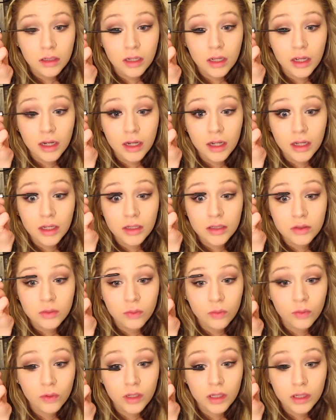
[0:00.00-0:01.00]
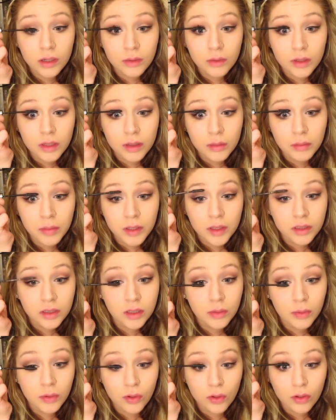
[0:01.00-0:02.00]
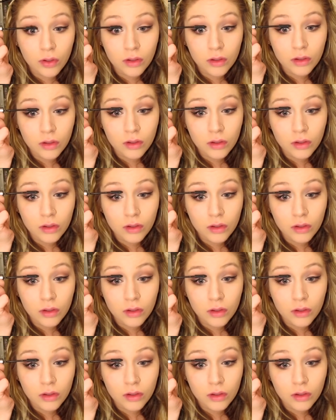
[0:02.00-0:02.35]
And it is really buildable.